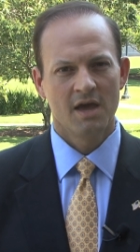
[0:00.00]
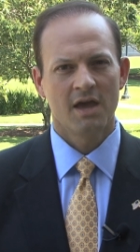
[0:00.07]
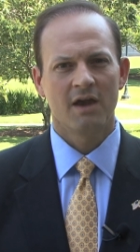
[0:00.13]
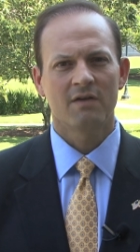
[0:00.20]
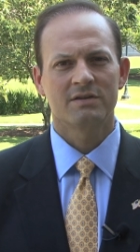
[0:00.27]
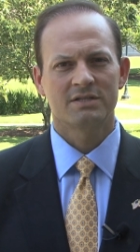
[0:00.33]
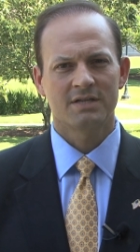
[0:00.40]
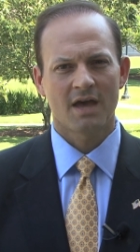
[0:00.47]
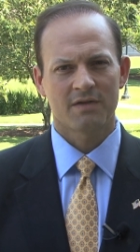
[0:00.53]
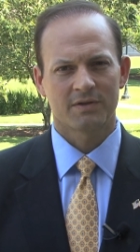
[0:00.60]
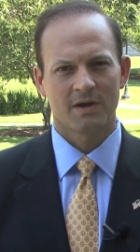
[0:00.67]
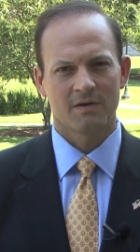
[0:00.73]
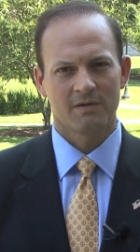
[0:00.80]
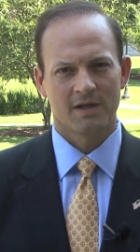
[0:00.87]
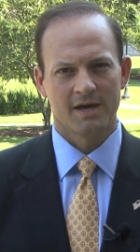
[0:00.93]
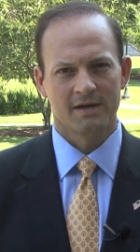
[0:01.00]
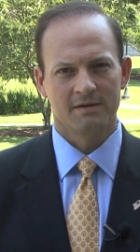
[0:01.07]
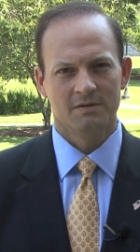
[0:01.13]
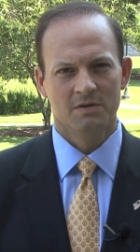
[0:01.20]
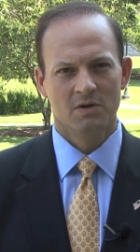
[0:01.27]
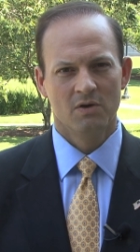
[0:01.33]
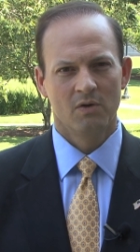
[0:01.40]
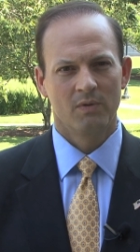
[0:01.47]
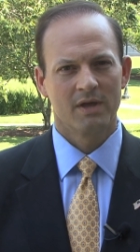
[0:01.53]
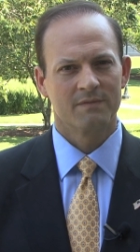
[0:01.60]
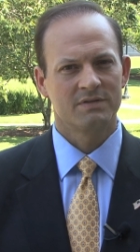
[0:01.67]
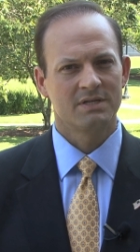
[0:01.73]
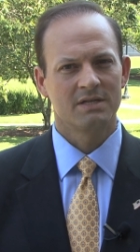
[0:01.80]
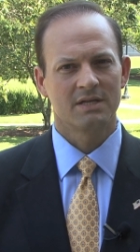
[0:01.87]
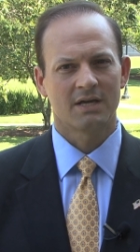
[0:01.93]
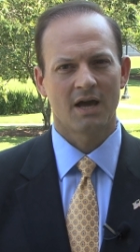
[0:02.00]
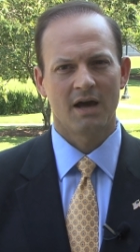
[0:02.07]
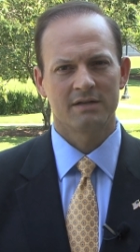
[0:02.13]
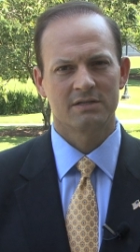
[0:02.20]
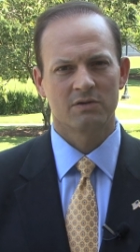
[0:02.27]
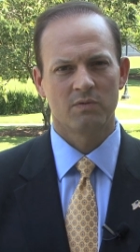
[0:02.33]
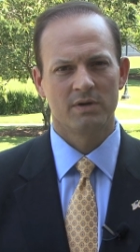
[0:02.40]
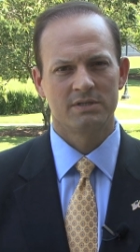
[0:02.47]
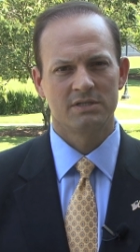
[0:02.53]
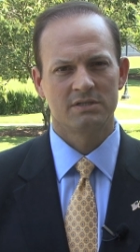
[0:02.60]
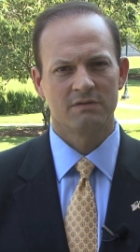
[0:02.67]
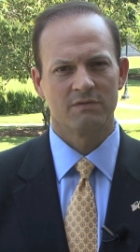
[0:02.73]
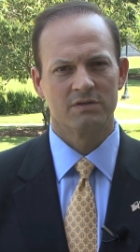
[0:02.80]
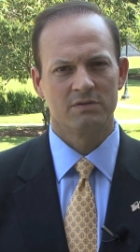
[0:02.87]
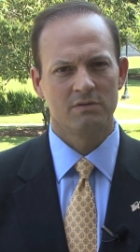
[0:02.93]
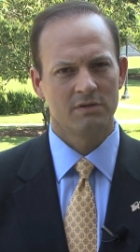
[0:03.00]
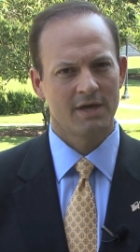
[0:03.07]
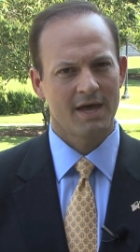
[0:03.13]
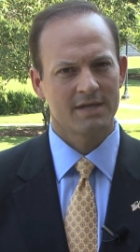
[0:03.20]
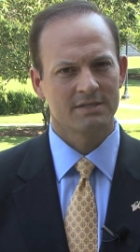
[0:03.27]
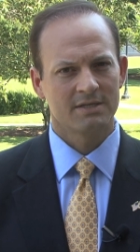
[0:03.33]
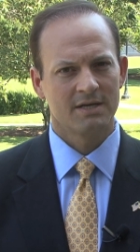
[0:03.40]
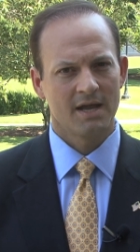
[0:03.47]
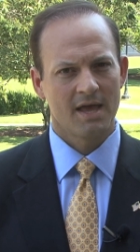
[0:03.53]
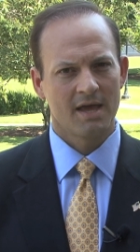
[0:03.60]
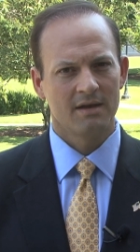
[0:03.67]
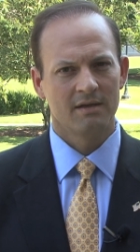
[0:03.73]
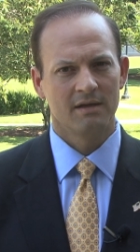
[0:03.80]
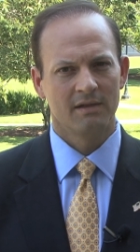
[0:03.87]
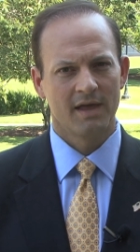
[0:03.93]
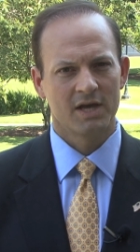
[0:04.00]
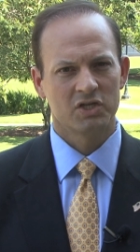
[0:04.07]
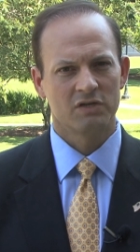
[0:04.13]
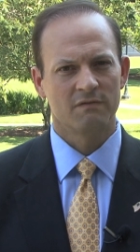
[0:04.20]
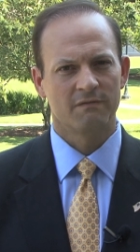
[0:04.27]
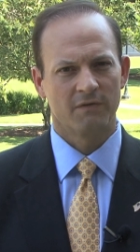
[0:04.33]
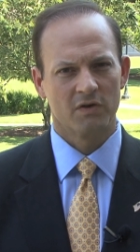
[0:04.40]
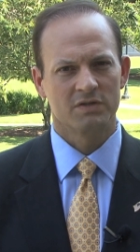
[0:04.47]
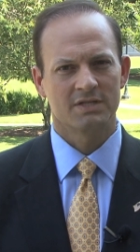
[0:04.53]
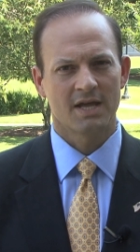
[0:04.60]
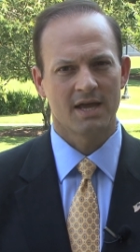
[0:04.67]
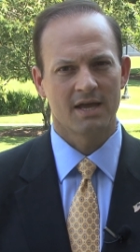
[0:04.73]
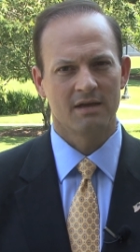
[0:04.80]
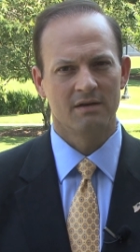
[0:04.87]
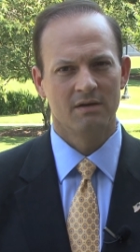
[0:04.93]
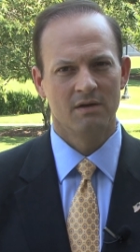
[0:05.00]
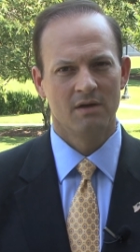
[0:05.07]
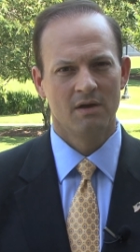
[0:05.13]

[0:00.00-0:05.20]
Here in South Carolina, we have seen the consequences of the 2008 election firsthand.